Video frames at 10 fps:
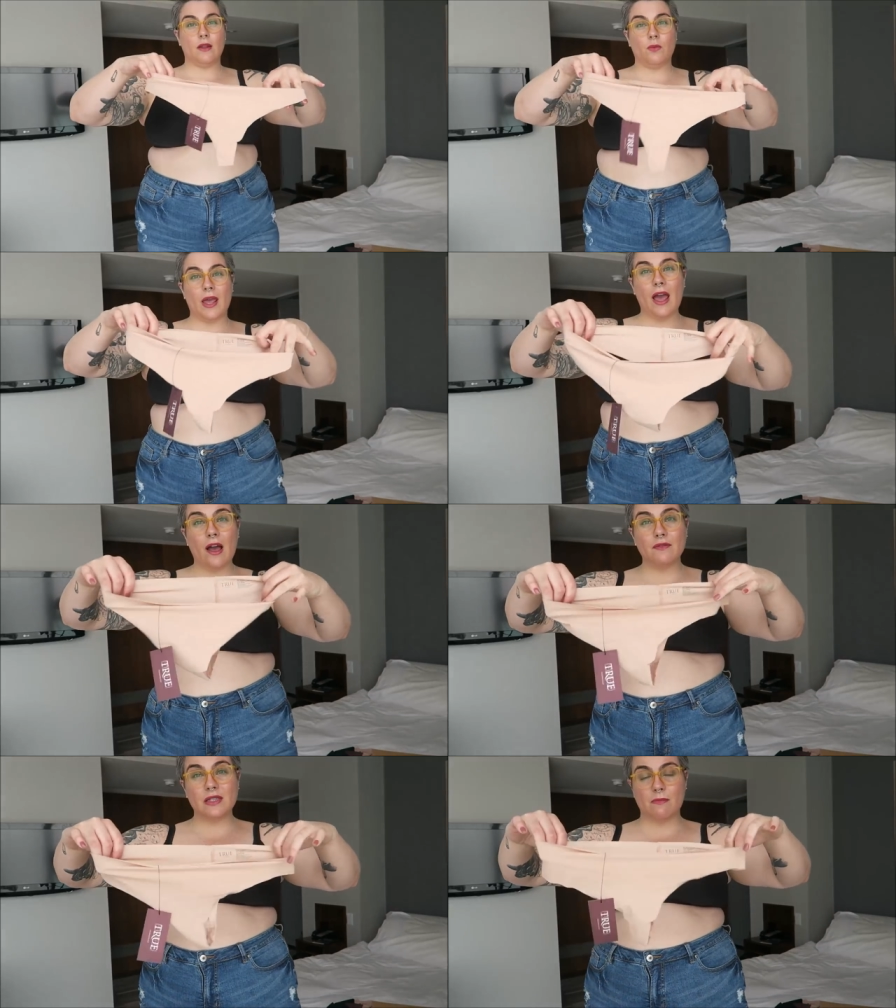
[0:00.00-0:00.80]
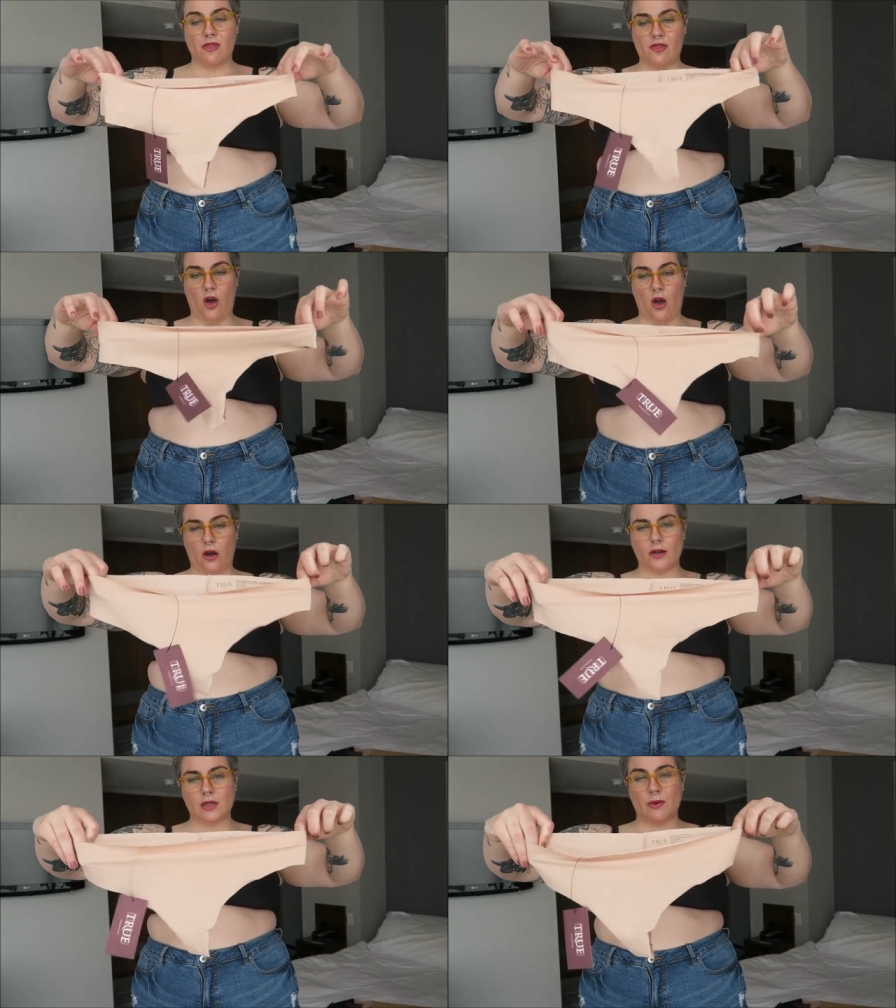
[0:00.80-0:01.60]
then we have some
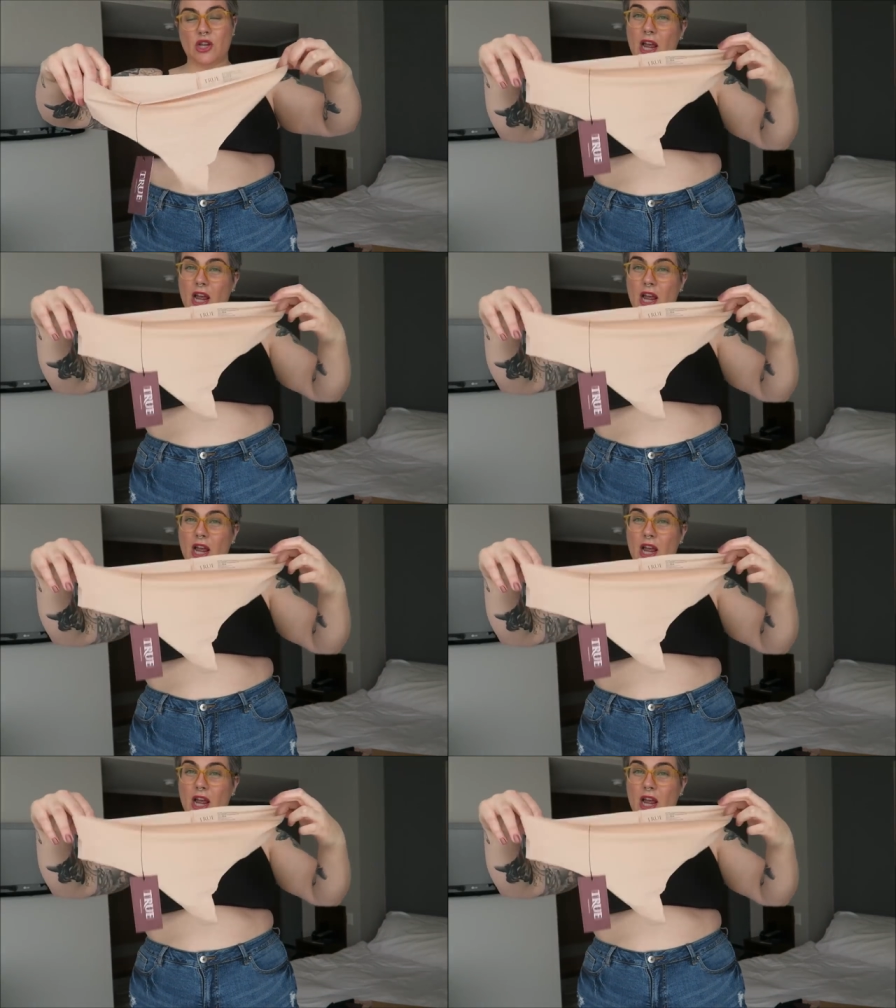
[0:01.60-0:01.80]
thongs, which